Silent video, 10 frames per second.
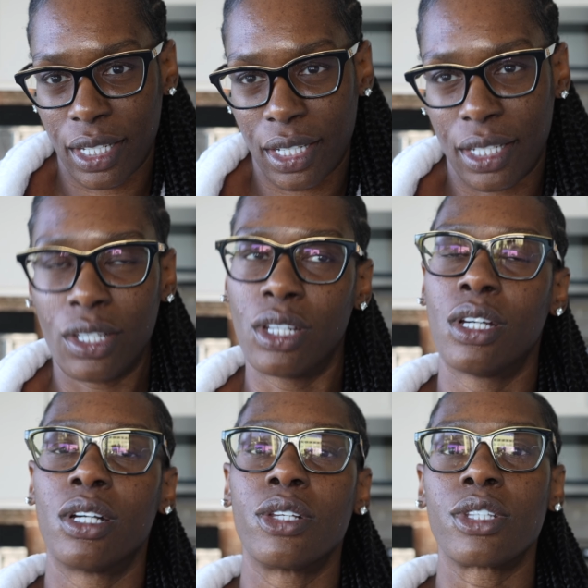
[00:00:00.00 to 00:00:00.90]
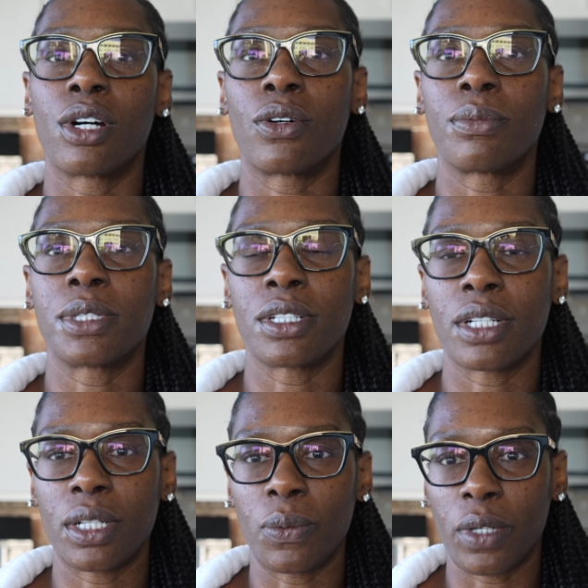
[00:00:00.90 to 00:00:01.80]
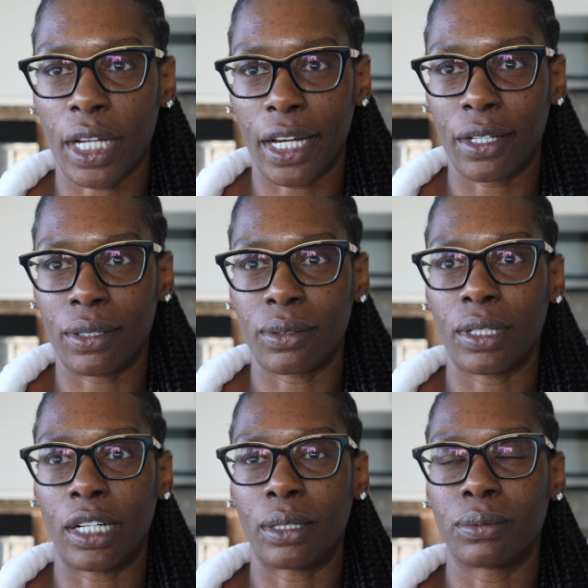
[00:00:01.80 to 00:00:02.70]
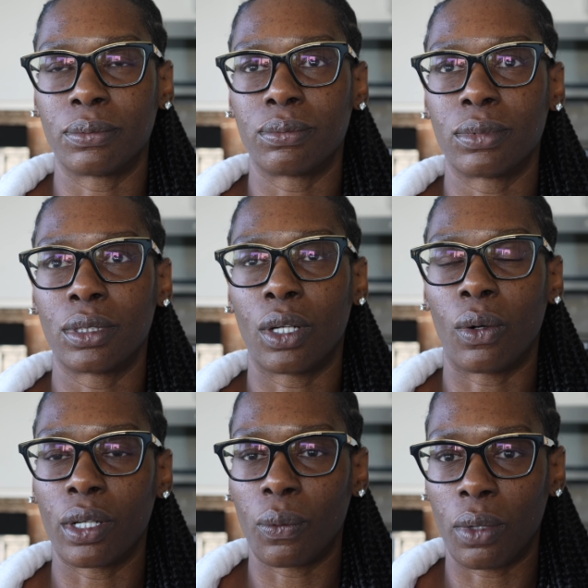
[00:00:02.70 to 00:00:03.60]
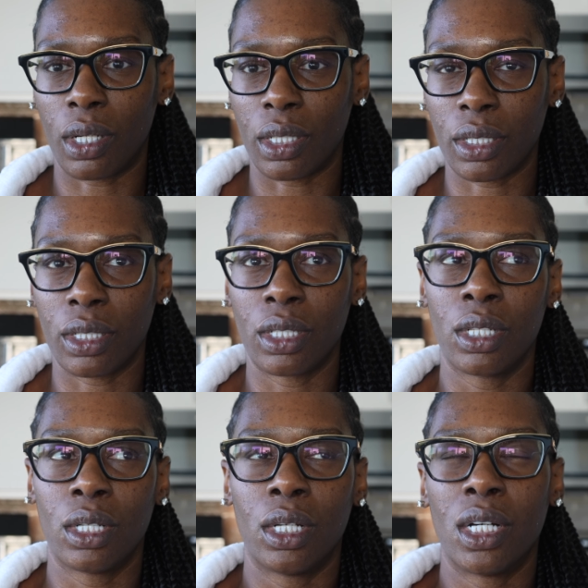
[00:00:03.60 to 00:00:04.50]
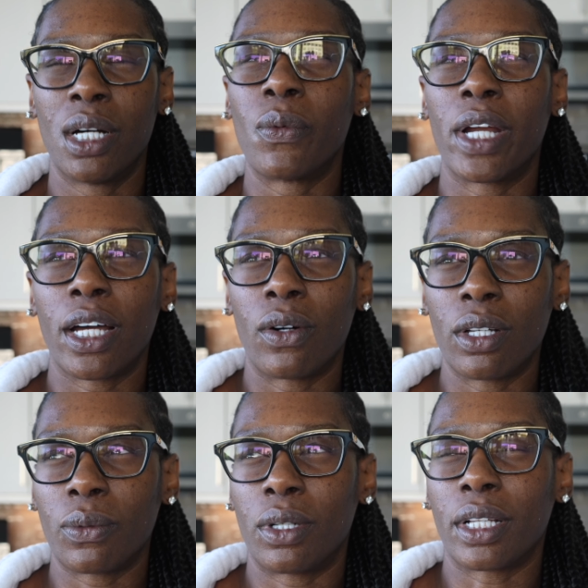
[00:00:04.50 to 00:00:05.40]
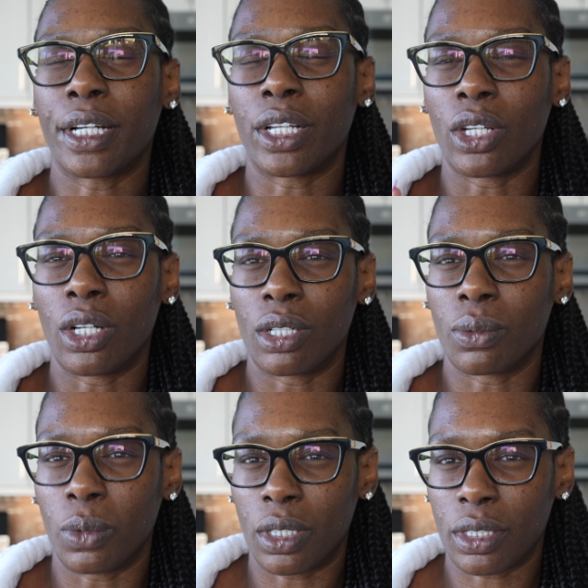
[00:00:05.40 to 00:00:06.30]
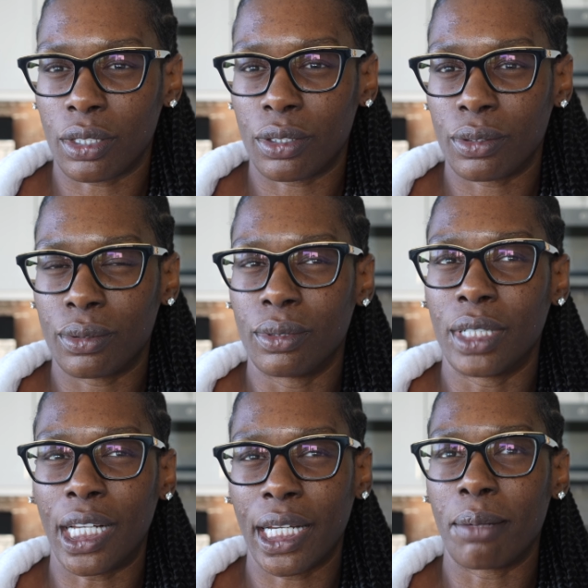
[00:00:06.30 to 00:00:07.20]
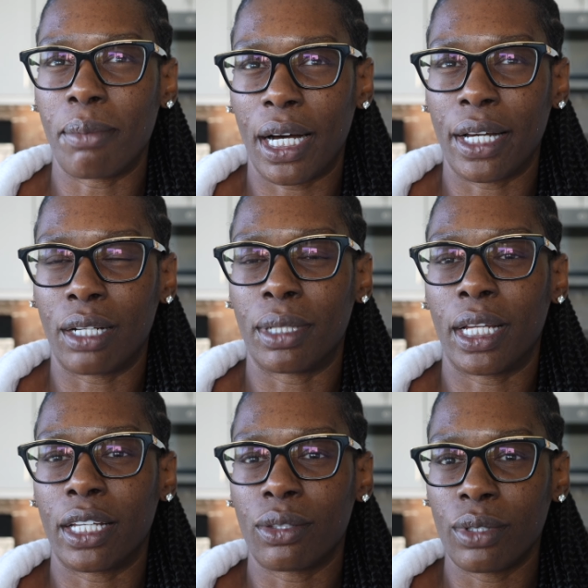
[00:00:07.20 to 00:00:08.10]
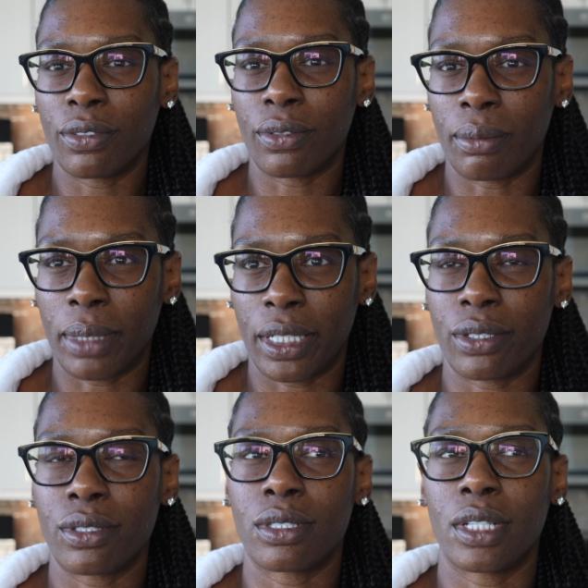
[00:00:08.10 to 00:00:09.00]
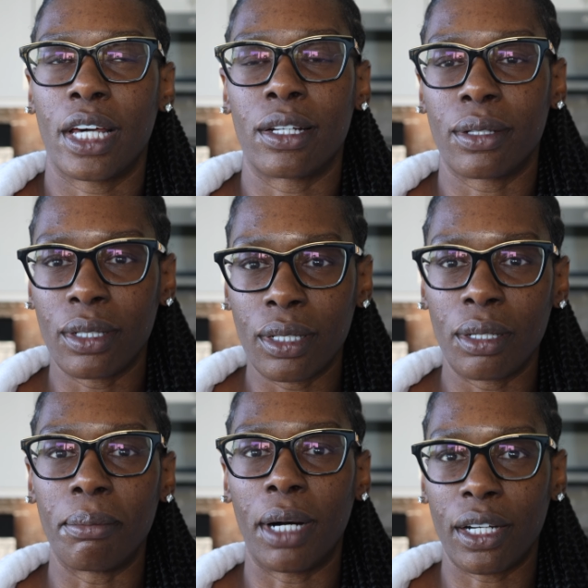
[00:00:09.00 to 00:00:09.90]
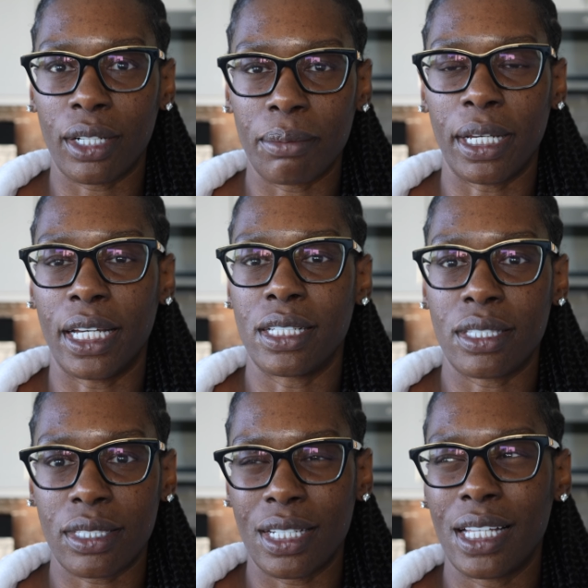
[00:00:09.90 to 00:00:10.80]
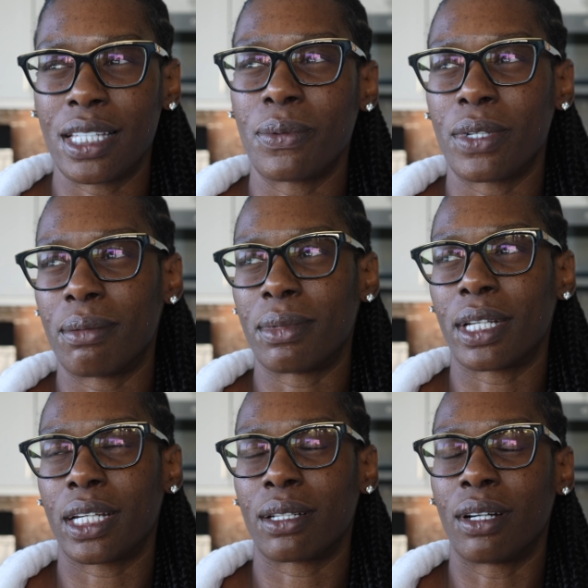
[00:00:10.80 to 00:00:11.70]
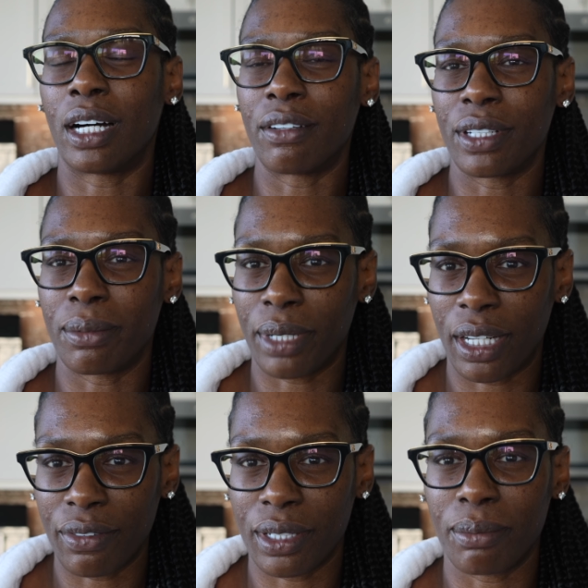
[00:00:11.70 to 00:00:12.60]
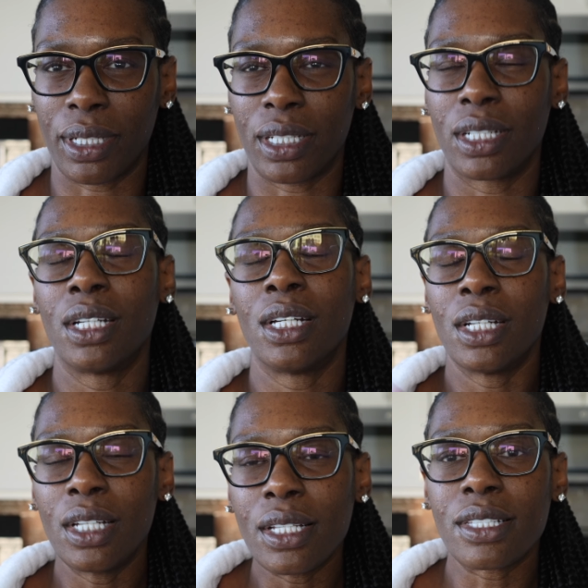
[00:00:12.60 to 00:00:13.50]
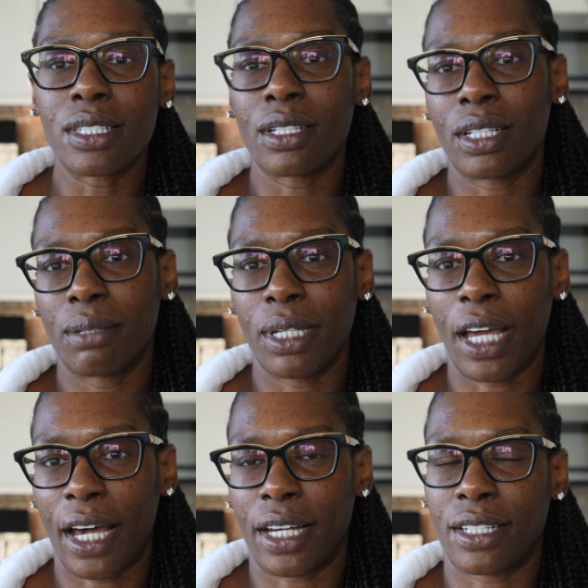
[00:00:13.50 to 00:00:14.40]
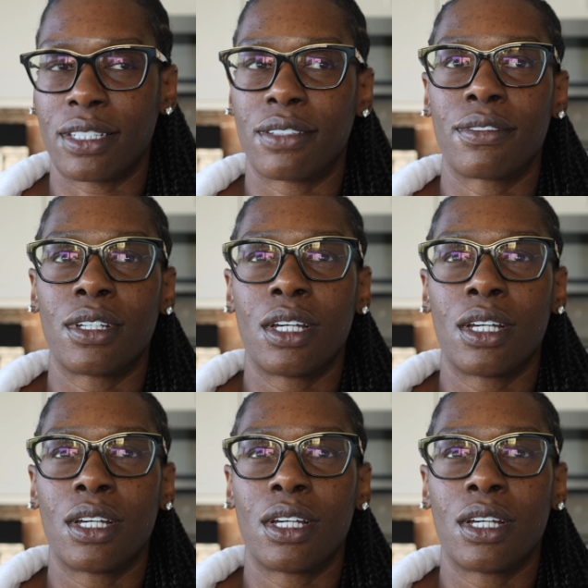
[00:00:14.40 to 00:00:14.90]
day. So I'm still gonna work out. I'll go on a walk. When I go on the walk, like a long walk though, not like a mile, but like three or four miles at a moderate pace. Nothing where I'm like huffing and puffing, but still gonna be active.